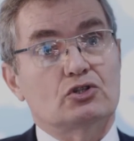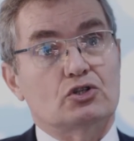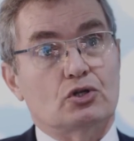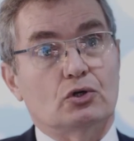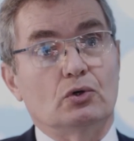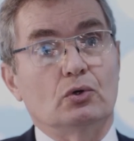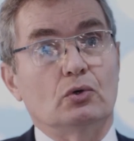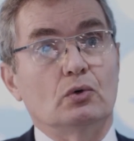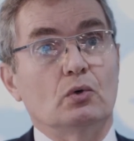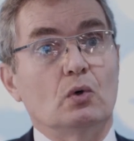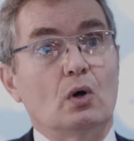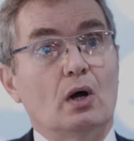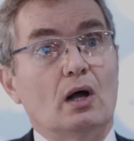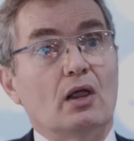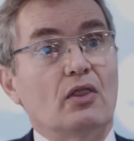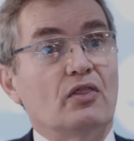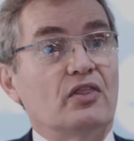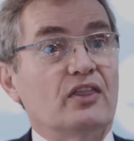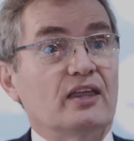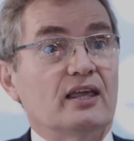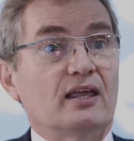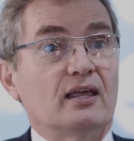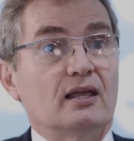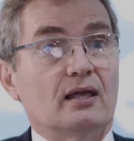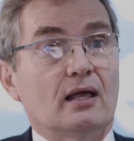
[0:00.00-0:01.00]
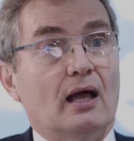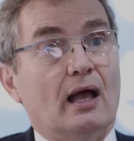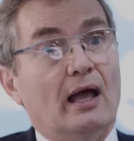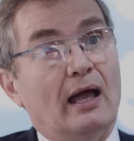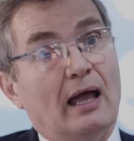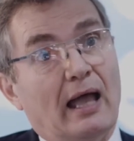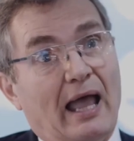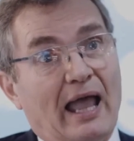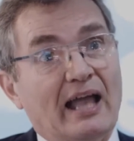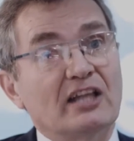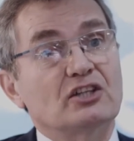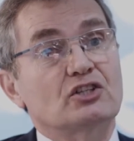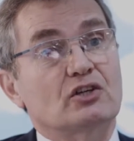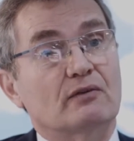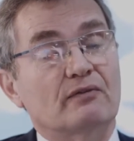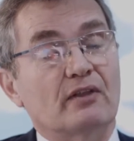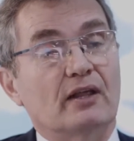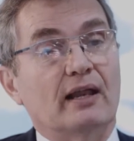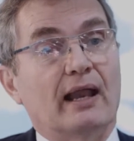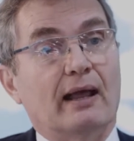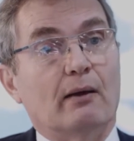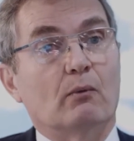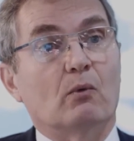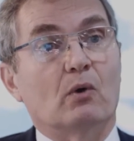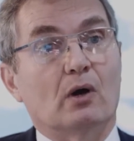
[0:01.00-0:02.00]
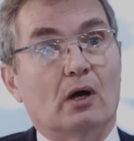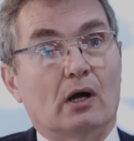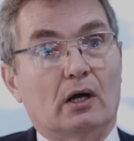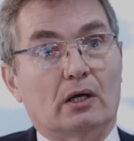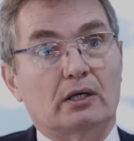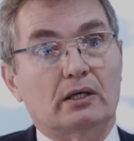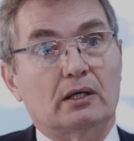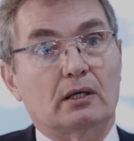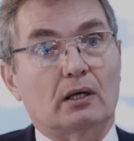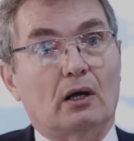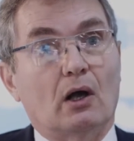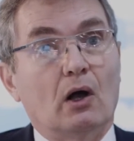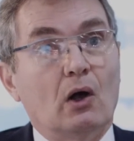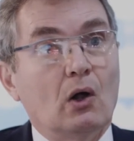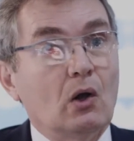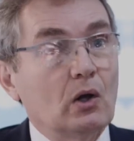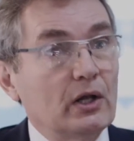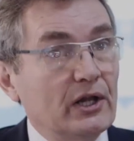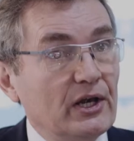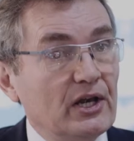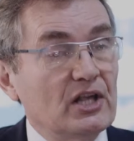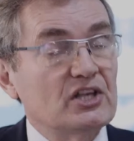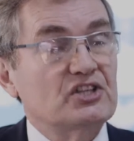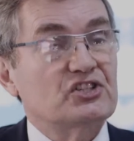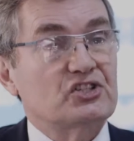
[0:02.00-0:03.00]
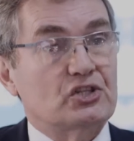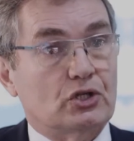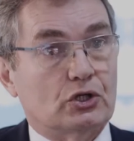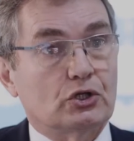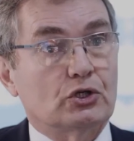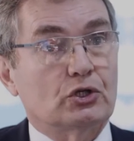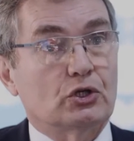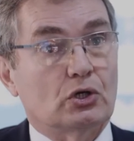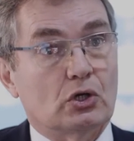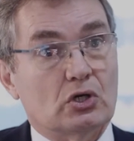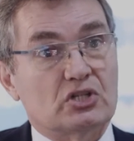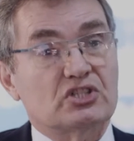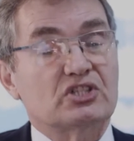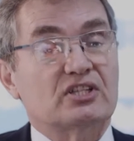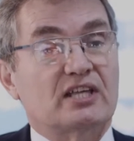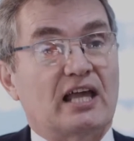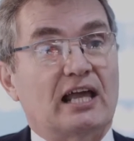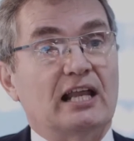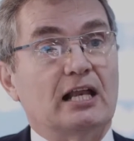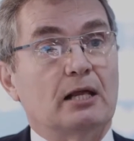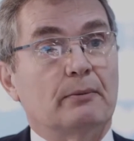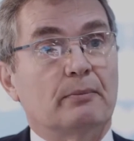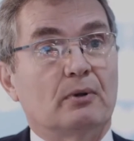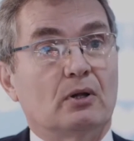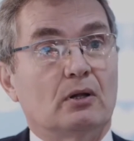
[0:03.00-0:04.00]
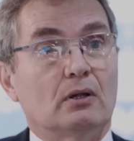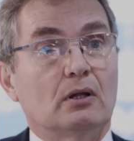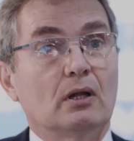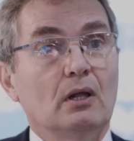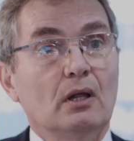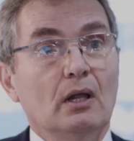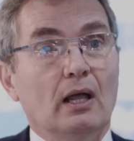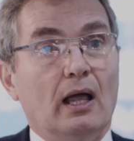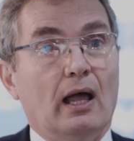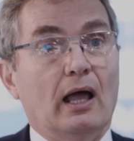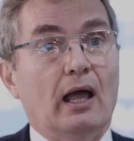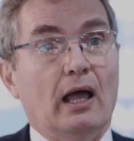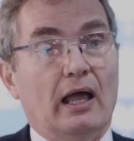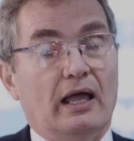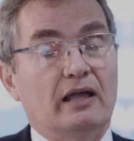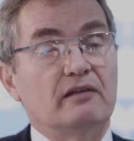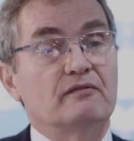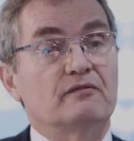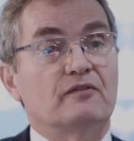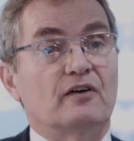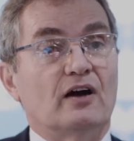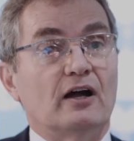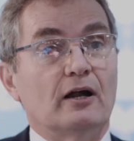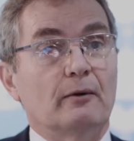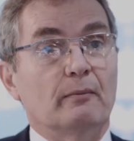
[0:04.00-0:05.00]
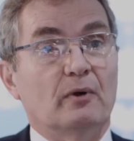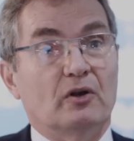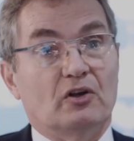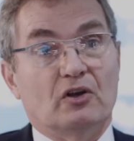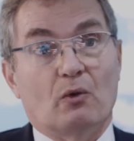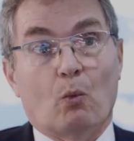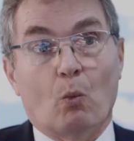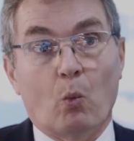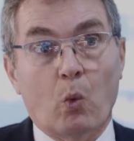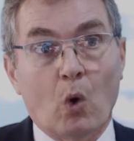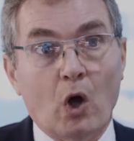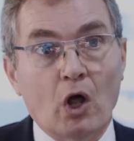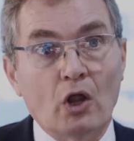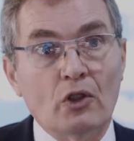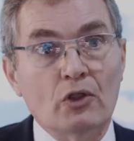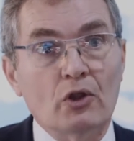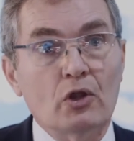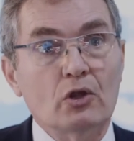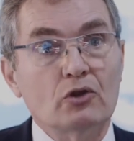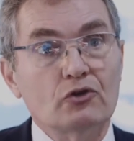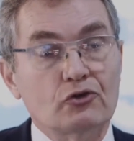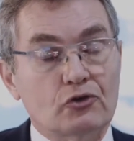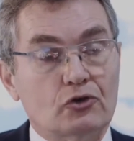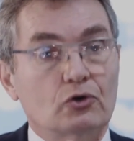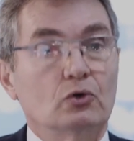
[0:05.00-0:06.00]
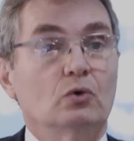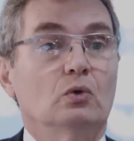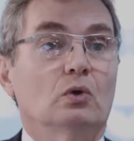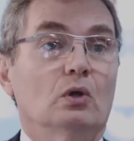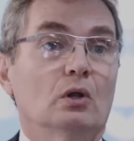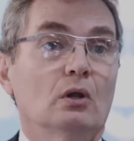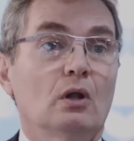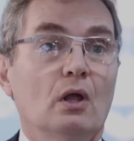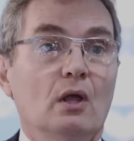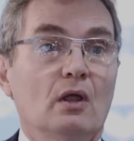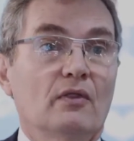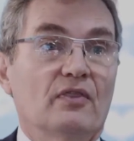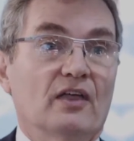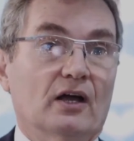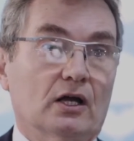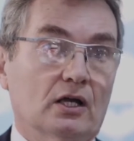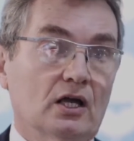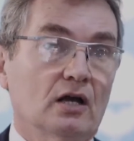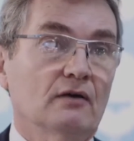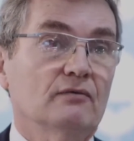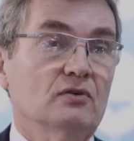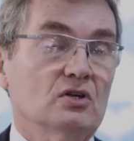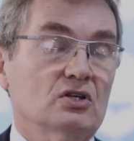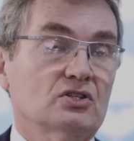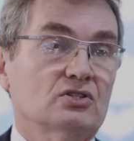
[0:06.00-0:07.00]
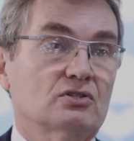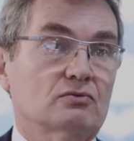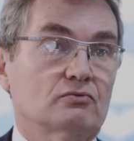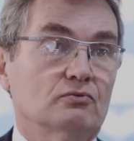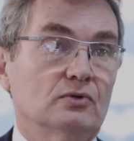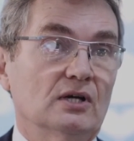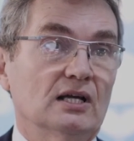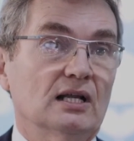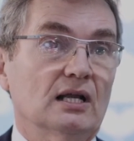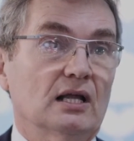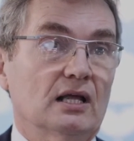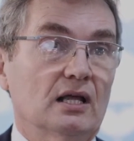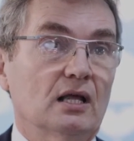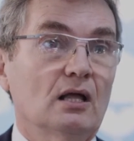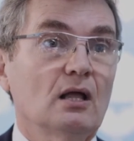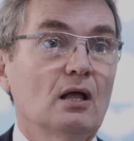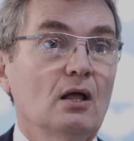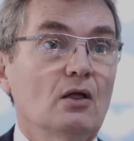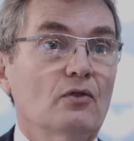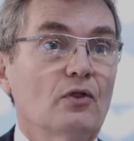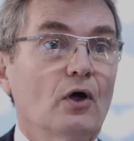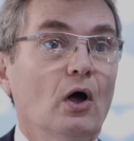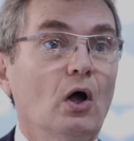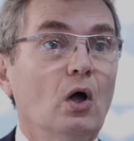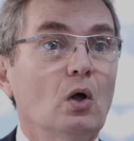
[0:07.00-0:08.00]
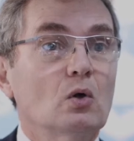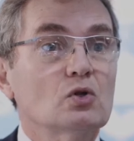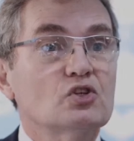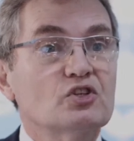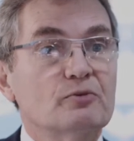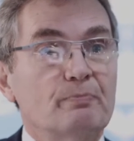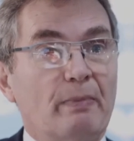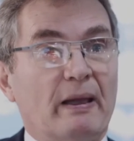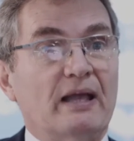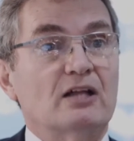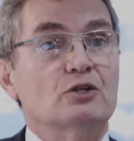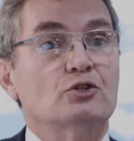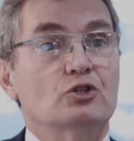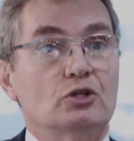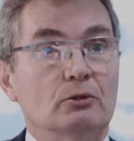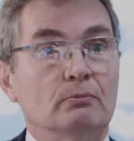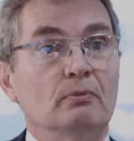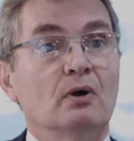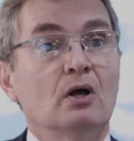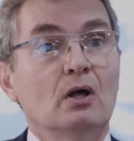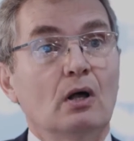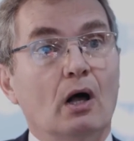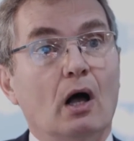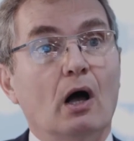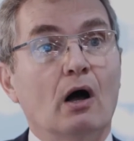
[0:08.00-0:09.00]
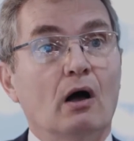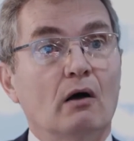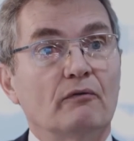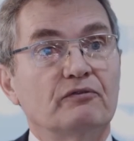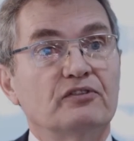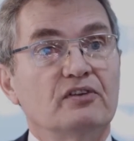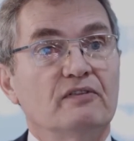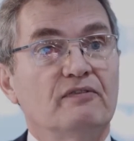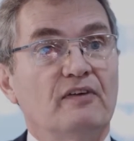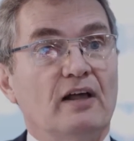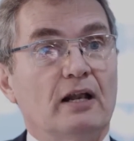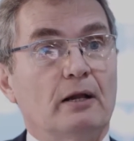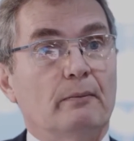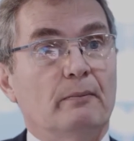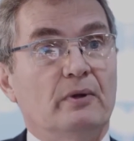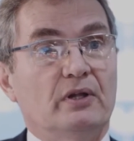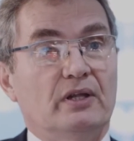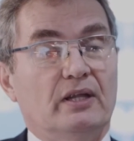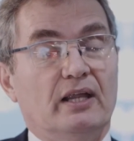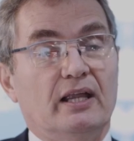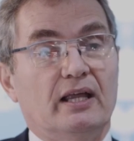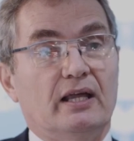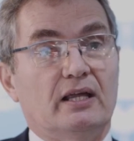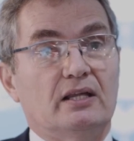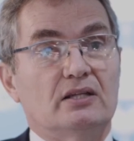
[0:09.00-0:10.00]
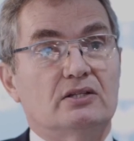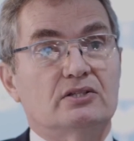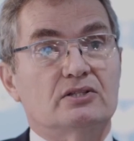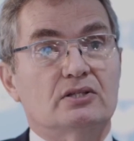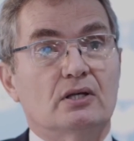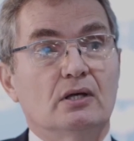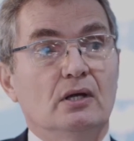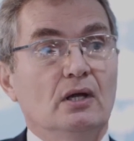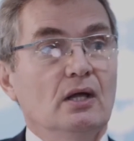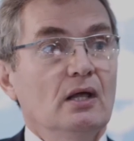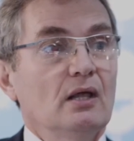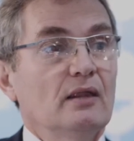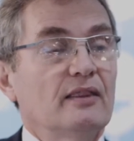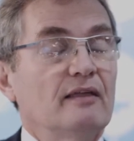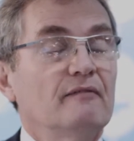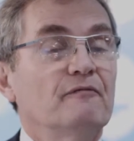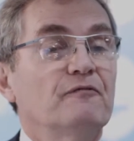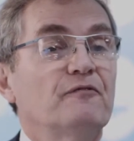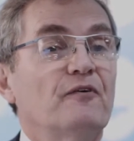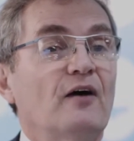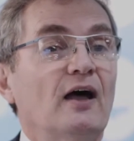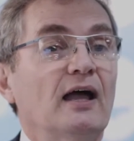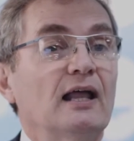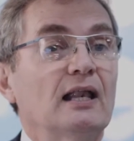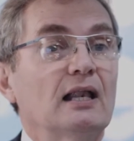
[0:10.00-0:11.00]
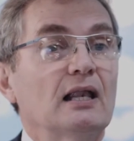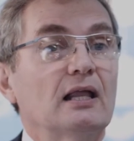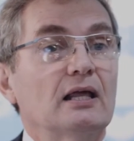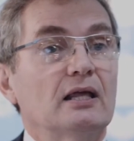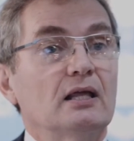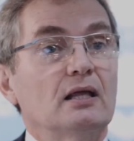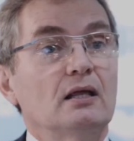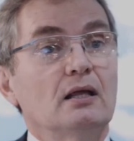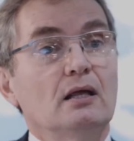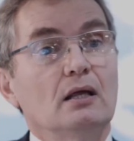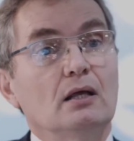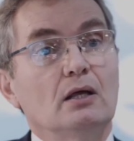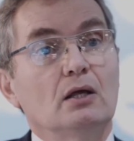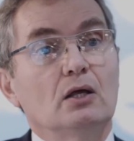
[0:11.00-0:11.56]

to the edge of the network, all in a secure, scalable environment. One tool that covers really the whole spectrum of development needs. Then finally,